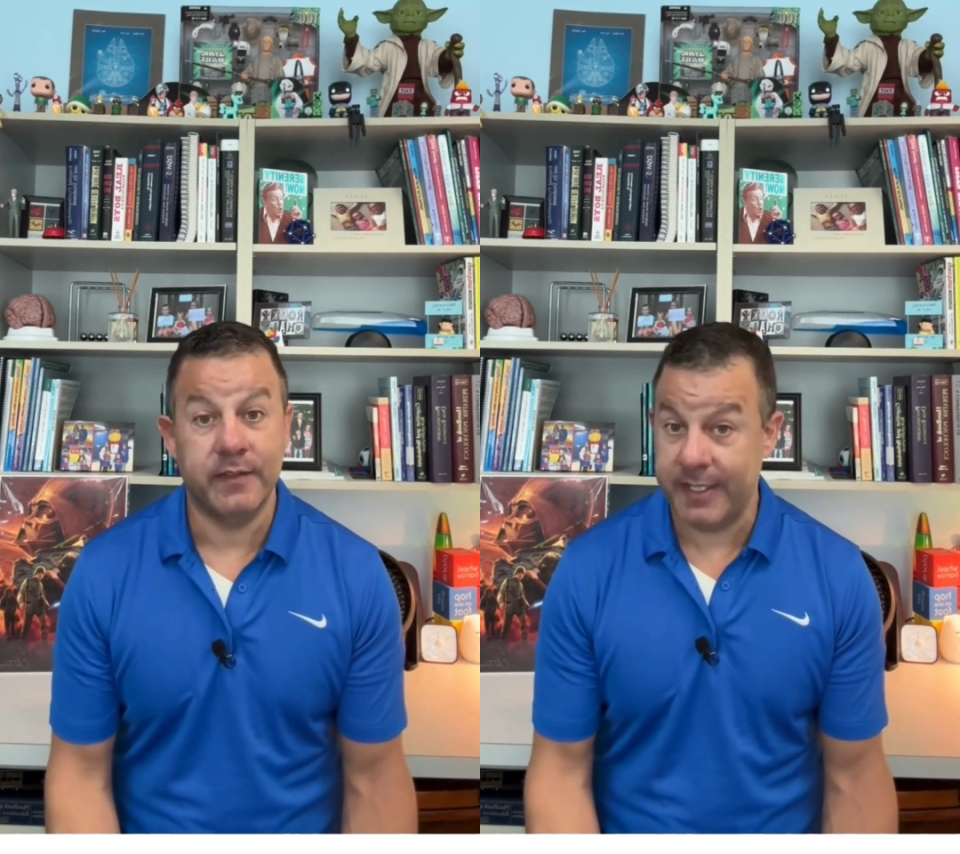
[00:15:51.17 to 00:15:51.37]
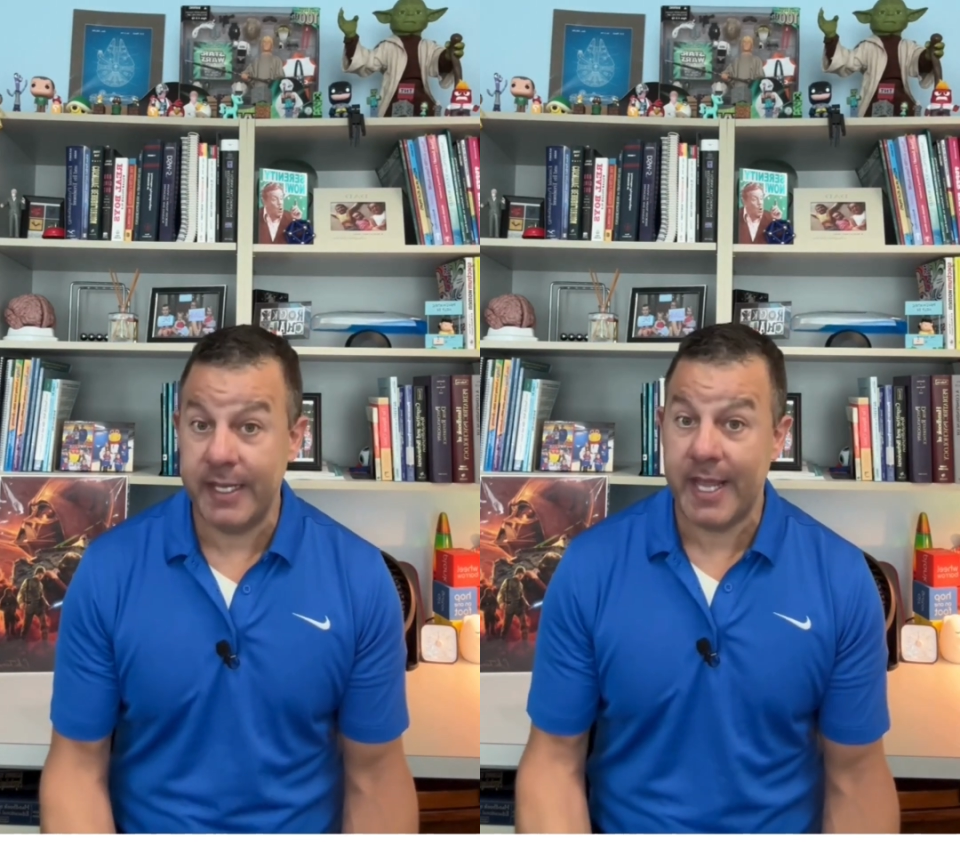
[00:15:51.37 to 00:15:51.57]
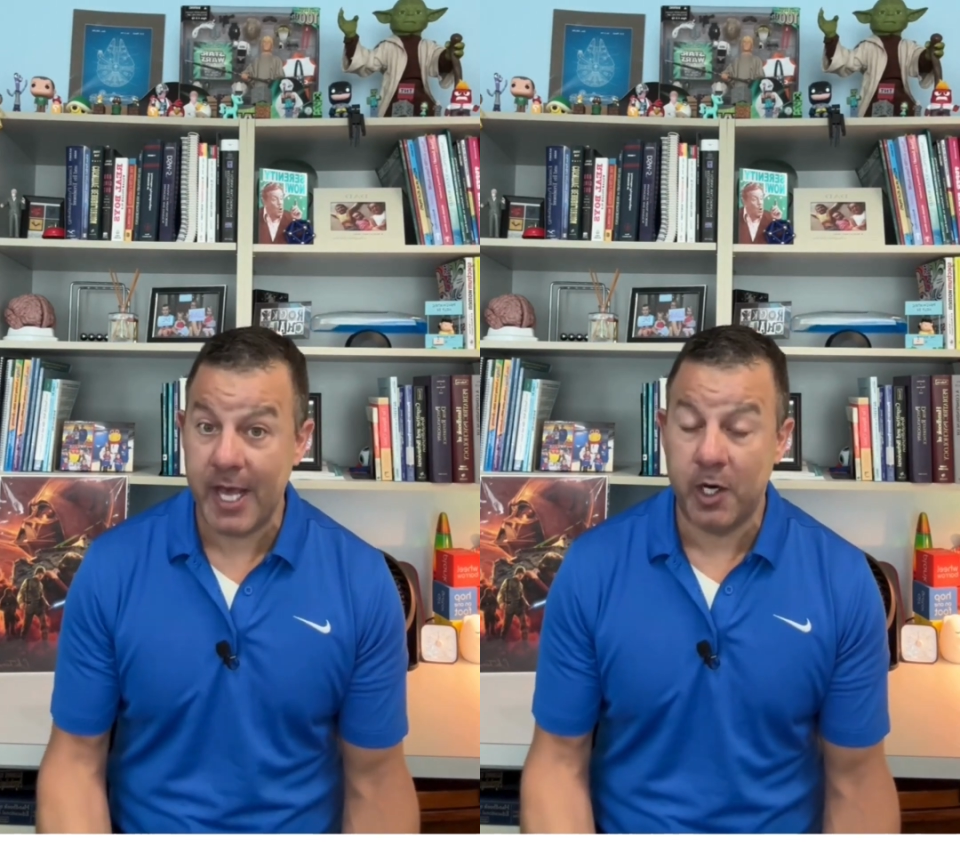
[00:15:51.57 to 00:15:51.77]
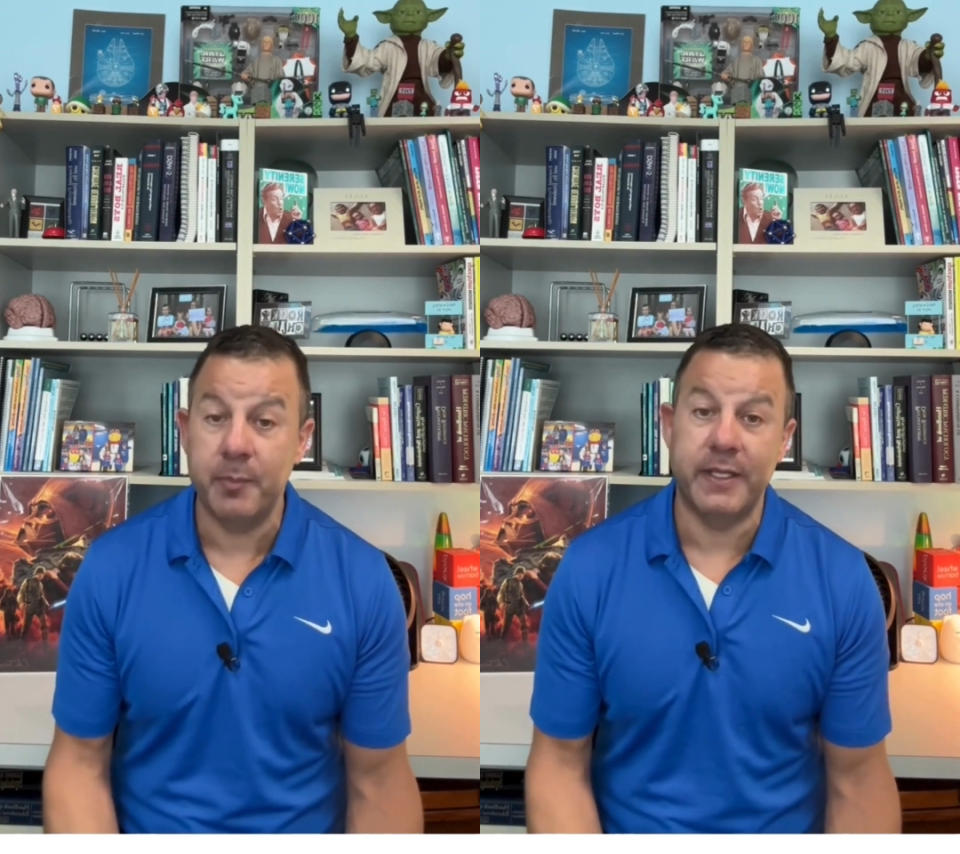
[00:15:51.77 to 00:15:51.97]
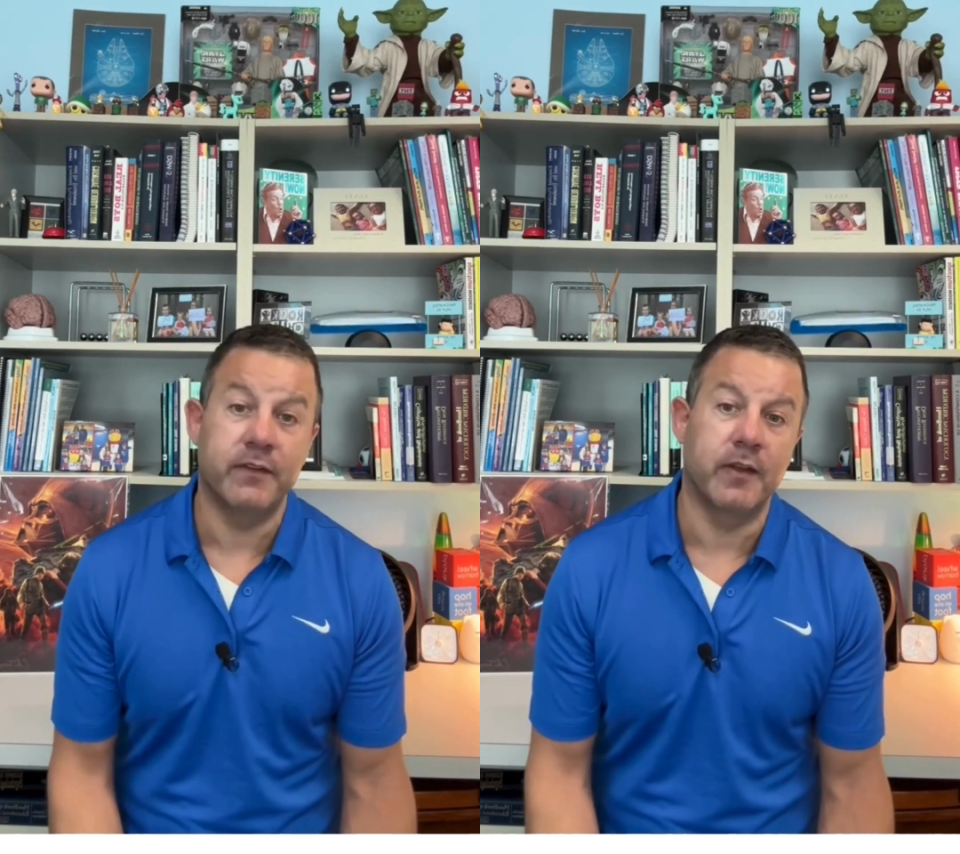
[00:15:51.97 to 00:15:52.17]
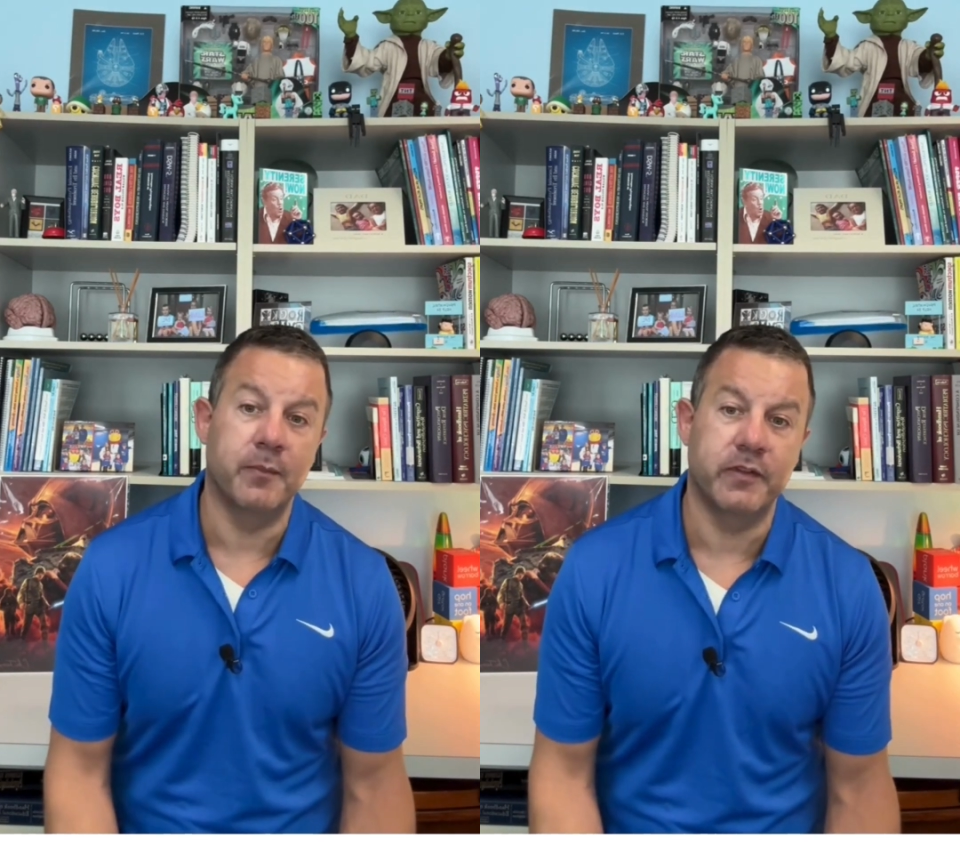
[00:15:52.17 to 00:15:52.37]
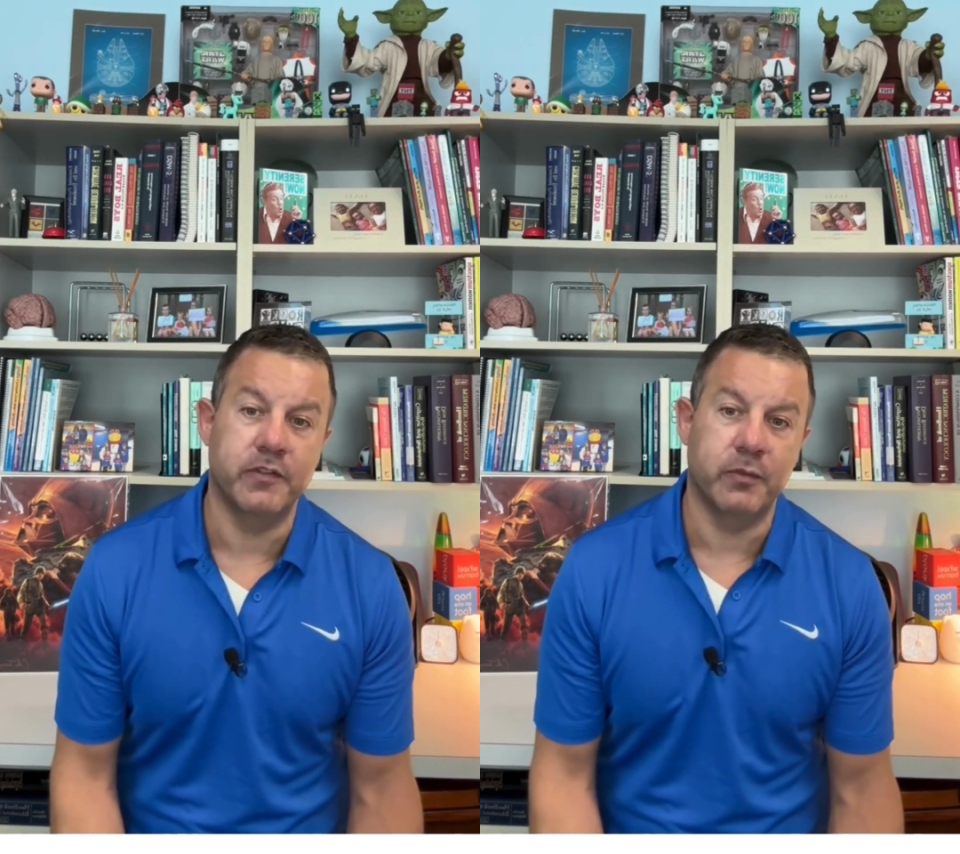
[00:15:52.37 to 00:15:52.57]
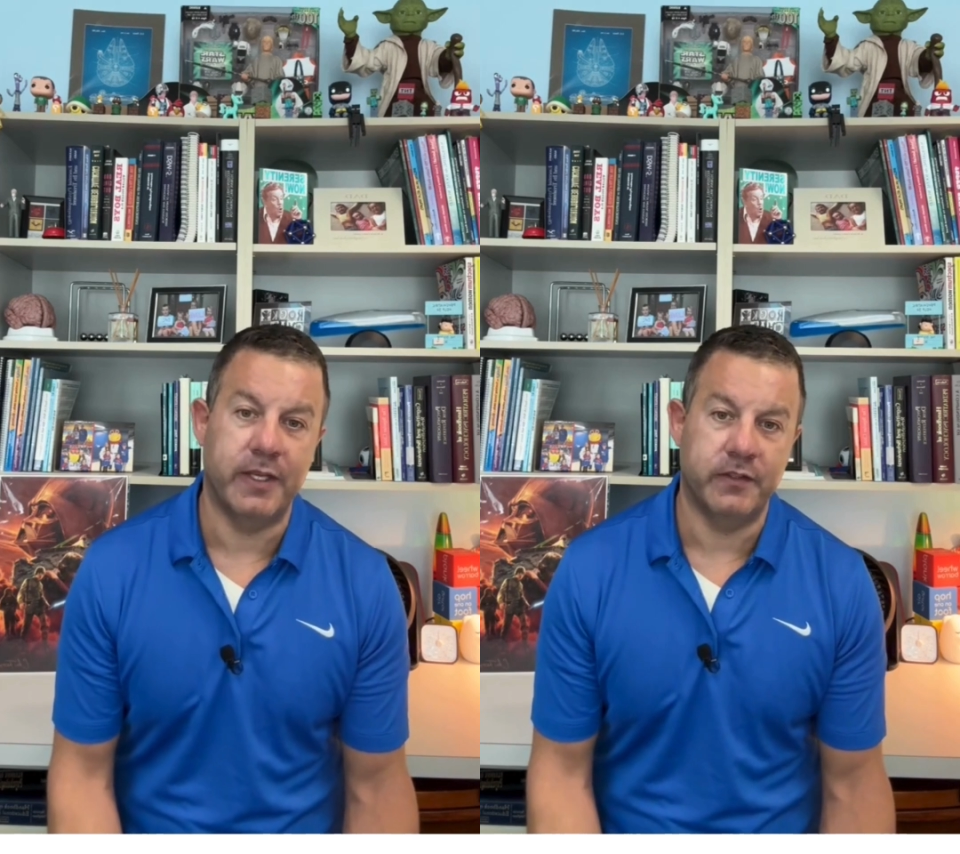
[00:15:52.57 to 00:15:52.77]
can help in some
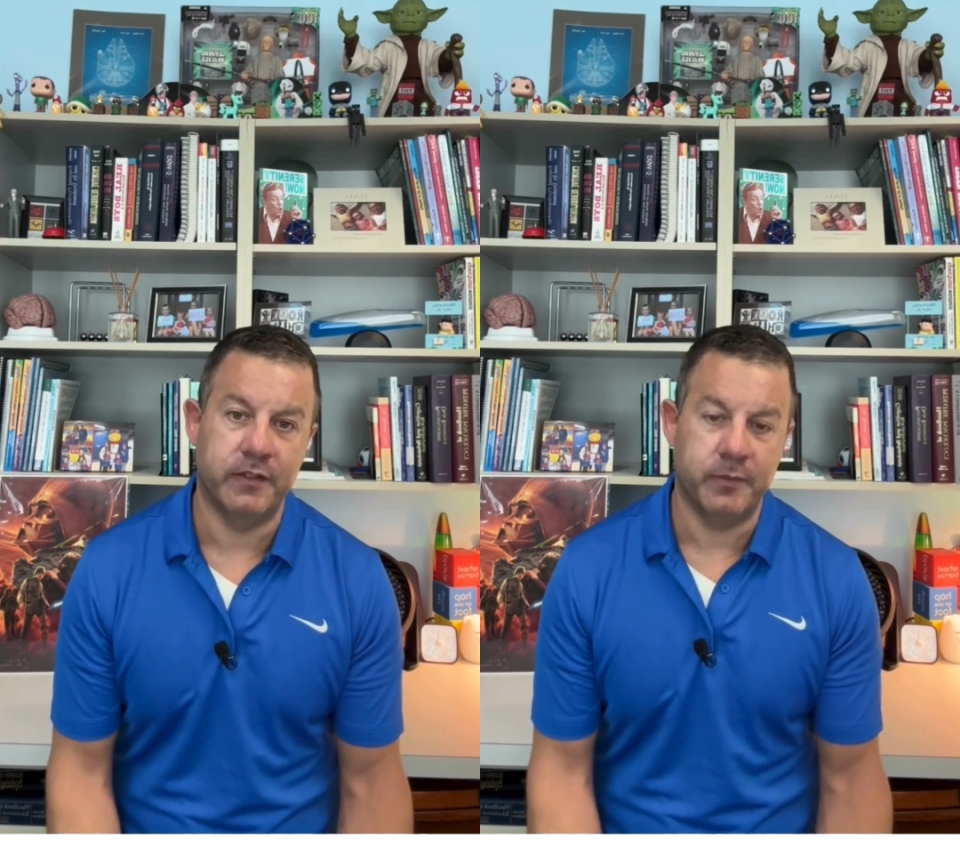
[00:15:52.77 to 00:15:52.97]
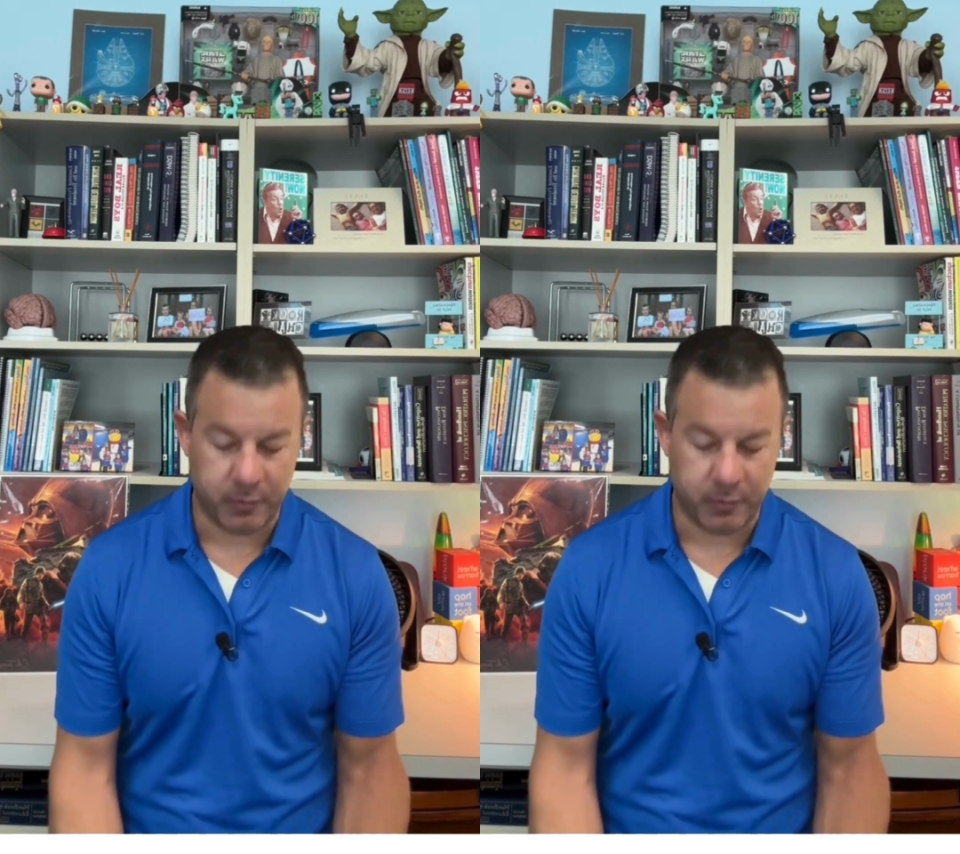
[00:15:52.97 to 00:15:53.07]
situations,